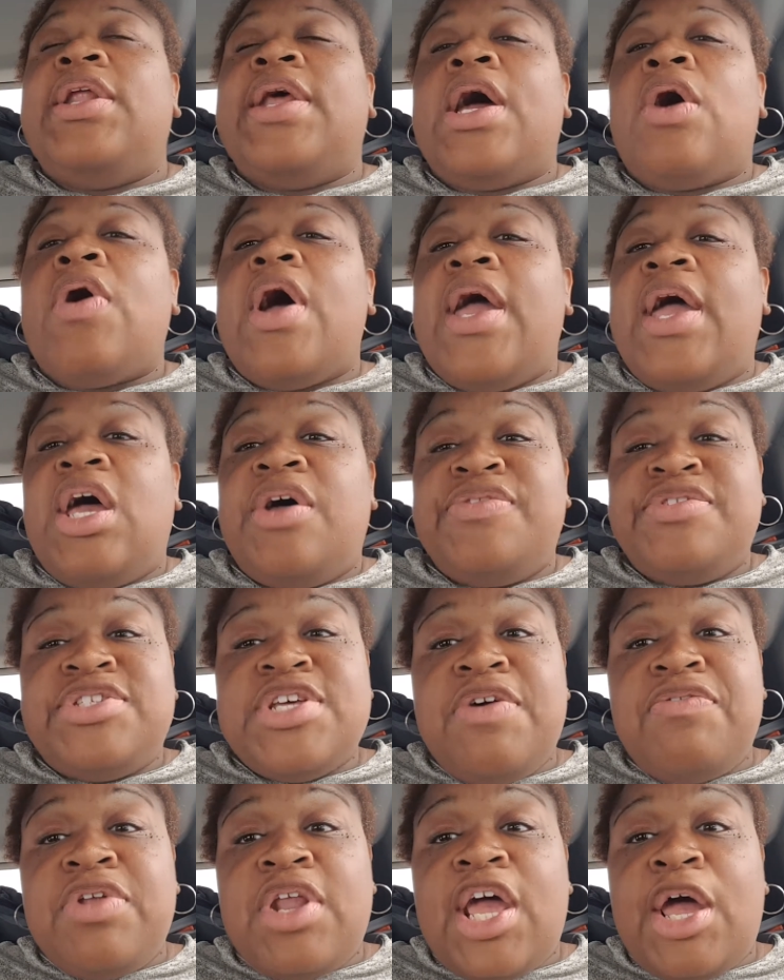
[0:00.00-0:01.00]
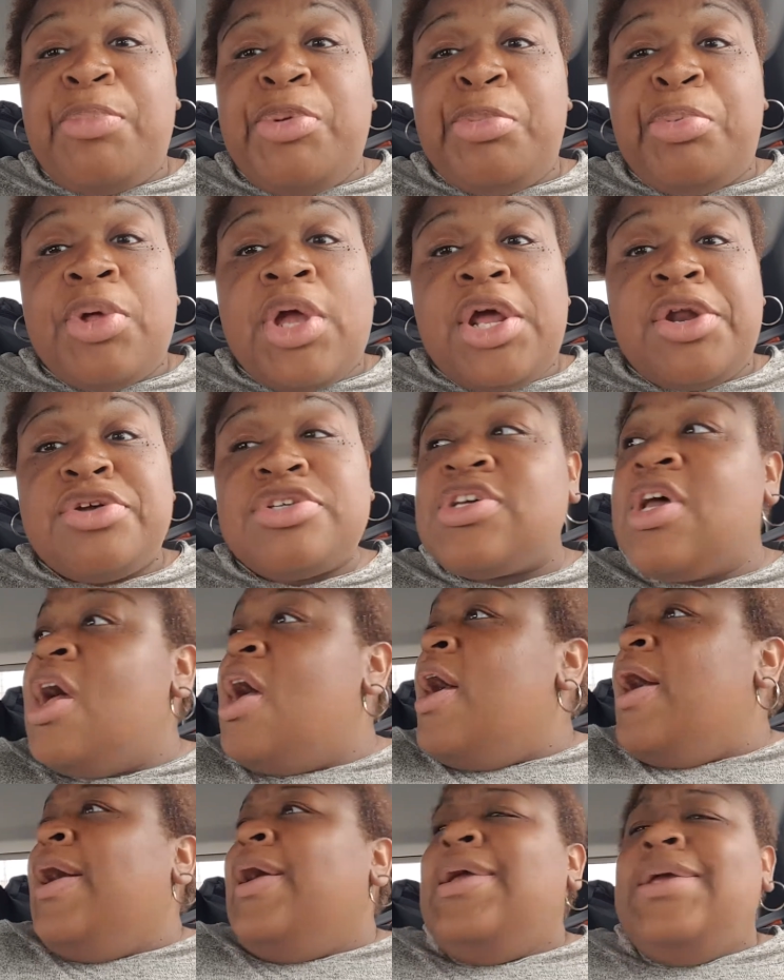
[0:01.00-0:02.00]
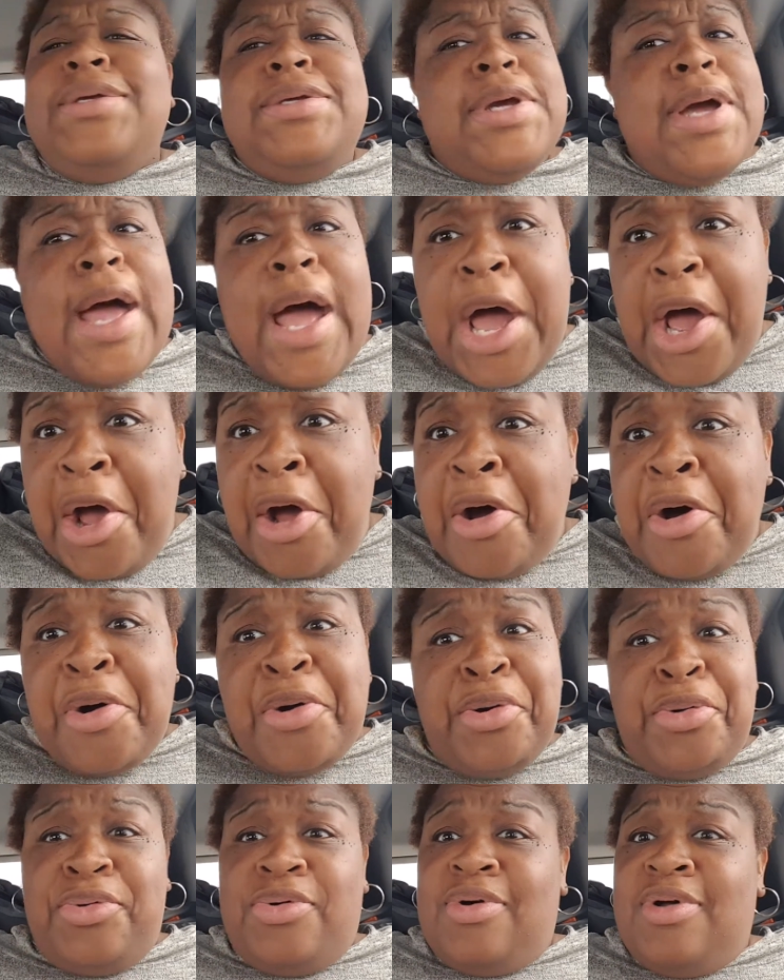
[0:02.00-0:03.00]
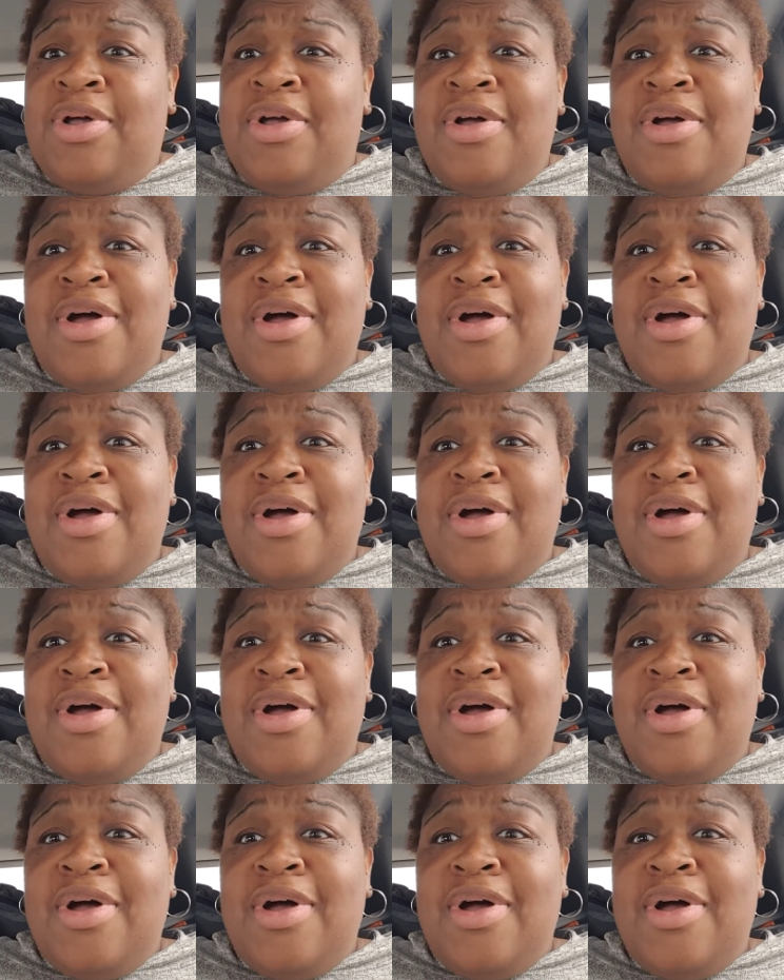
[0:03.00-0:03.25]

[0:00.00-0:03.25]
now I have seven happy planners. Yo!